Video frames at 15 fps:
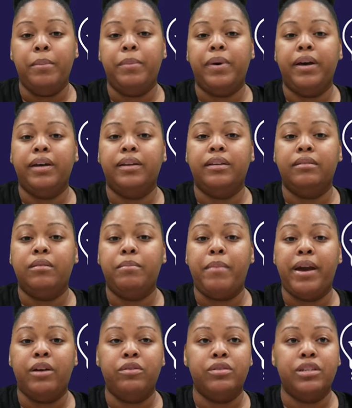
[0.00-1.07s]
But
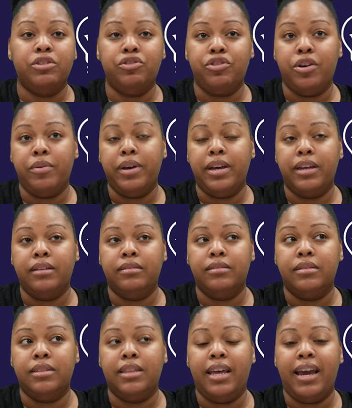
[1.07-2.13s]
Michael's and
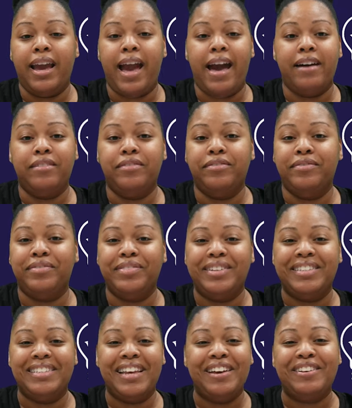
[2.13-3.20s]
Joann's, they have
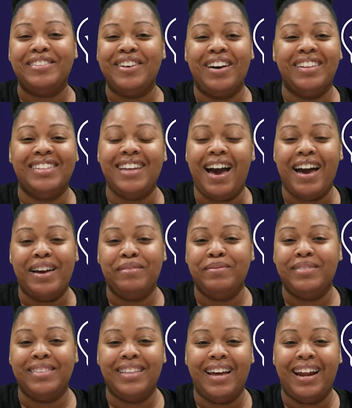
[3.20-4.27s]
sales all the
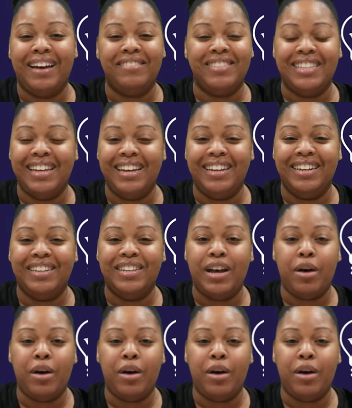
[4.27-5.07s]
time that I've seen.